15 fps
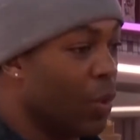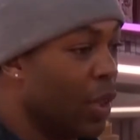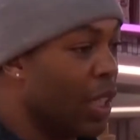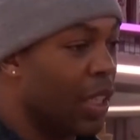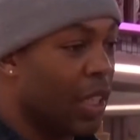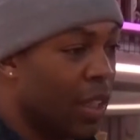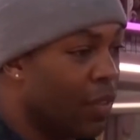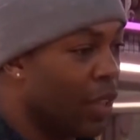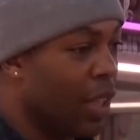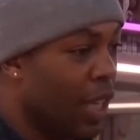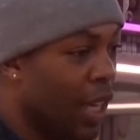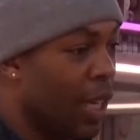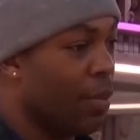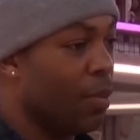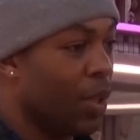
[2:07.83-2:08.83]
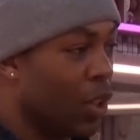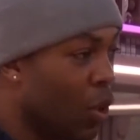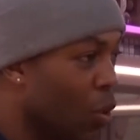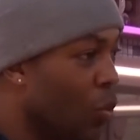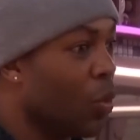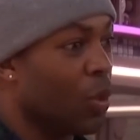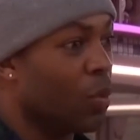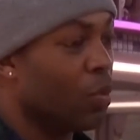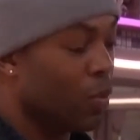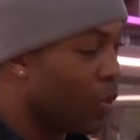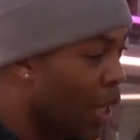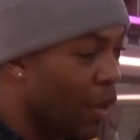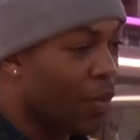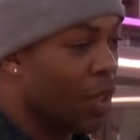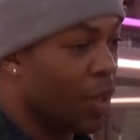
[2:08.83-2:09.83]
We didn't give it a name, but you were
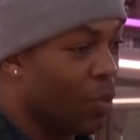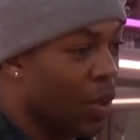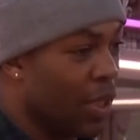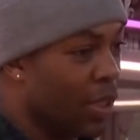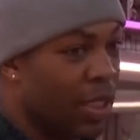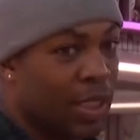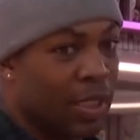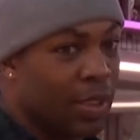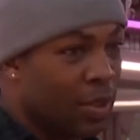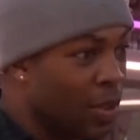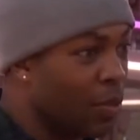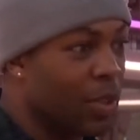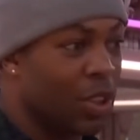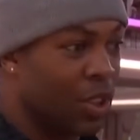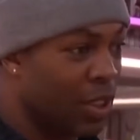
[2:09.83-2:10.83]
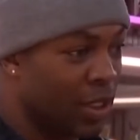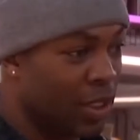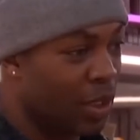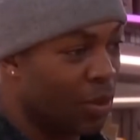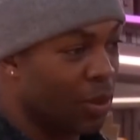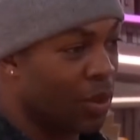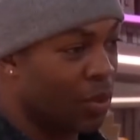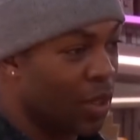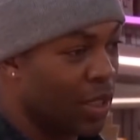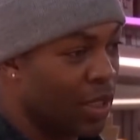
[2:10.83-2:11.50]
definitely present, and so was Miesha, and so was Chris.